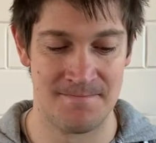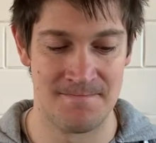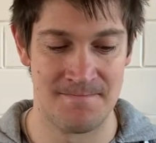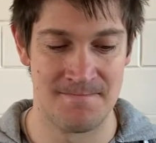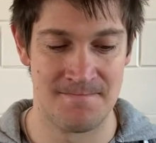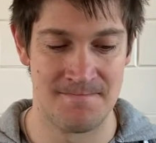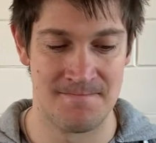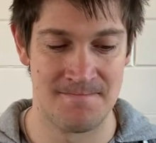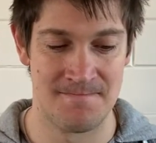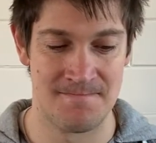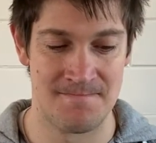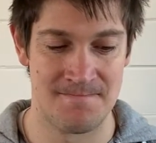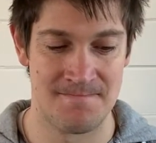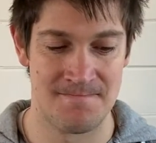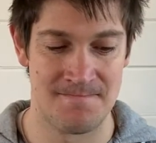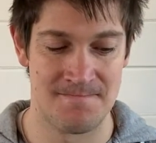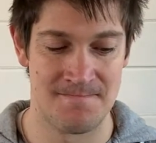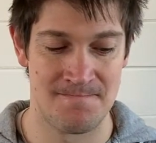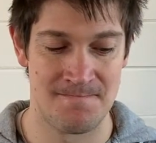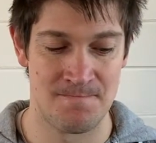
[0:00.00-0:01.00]

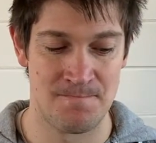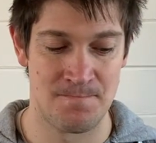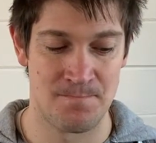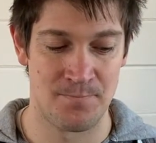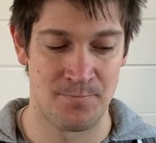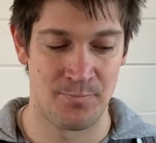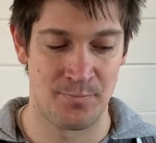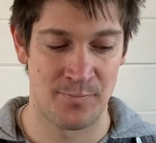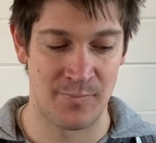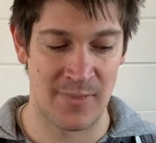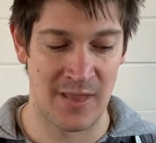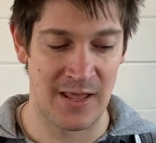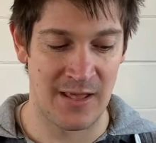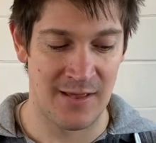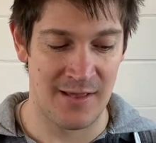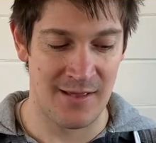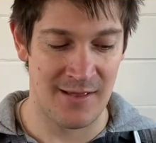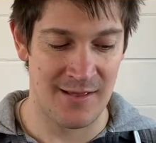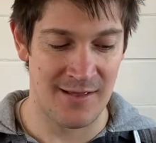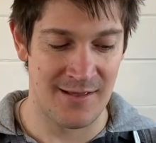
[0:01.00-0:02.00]

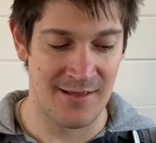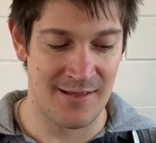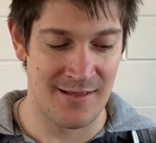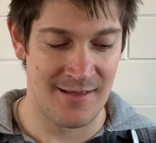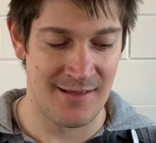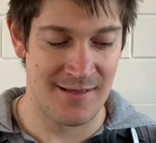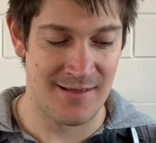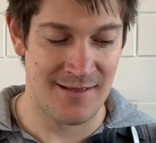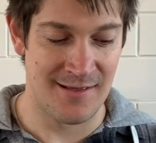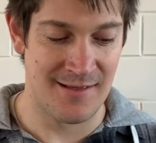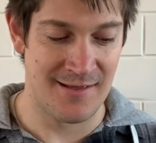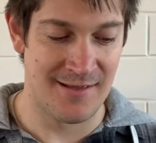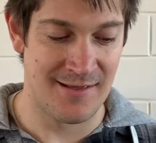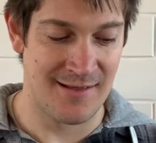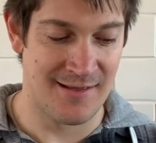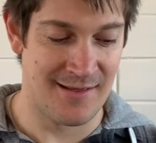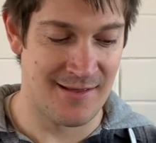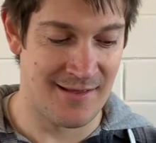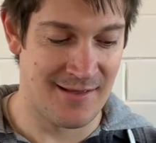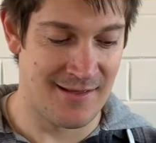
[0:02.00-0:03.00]

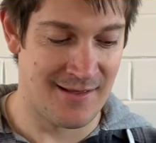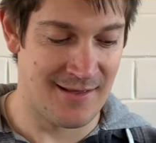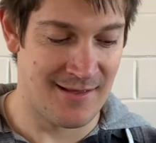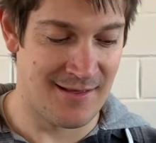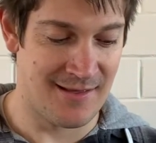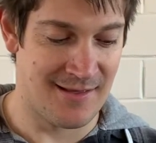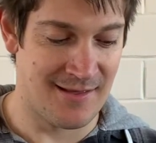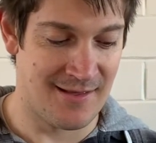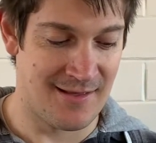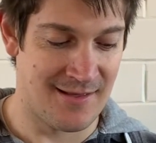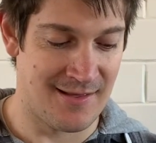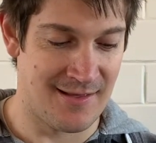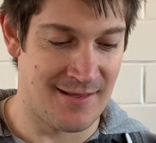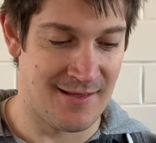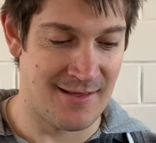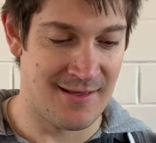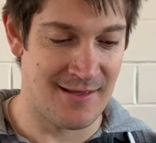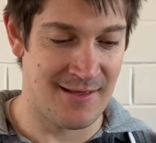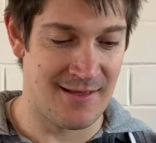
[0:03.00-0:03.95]
[no speech]